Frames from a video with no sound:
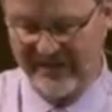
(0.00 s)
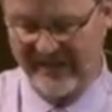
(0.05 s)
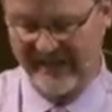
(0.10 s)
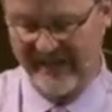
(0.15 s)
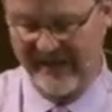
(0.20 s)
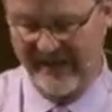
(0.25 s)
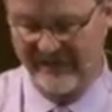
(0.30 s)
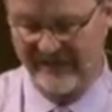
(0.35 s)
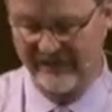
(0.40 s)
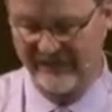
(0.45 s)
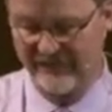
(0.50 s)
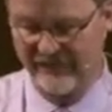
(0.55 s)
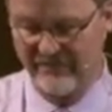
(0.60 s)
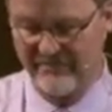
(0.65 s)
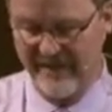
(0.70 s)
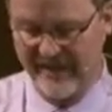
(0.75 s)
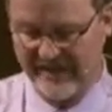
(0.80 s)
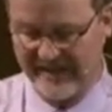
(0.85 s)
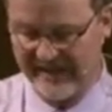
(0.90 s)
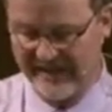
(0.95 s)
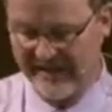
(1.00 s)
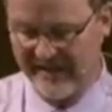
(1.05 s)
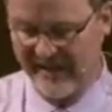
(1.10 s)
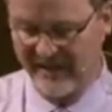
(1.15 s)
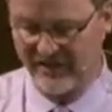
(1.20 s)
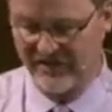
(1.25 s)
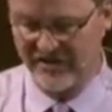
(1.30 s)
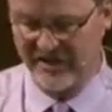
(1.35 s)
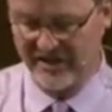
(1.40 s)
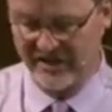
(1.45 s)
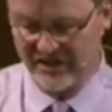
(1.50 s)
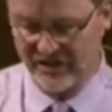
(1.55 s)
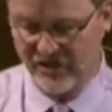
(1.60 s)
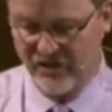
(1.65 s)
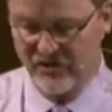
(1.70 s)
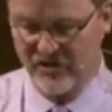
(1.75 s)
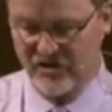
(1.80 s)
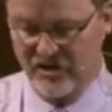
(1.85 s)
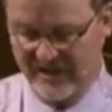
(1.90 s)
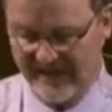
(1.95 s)
together for many years, it
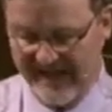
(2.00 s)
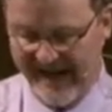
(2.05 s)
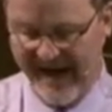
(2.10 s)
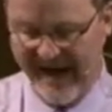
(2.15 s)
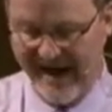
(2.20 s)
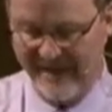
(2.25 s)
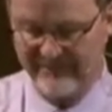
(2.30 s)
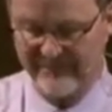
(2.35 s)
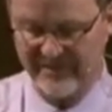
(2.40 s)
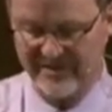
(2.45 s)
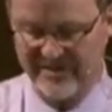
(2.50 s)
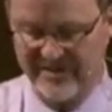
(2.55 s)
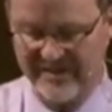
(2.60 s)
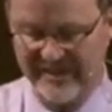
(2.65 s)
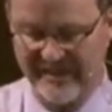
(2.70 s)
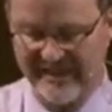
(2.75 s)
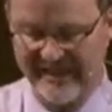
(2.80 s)
usually happens that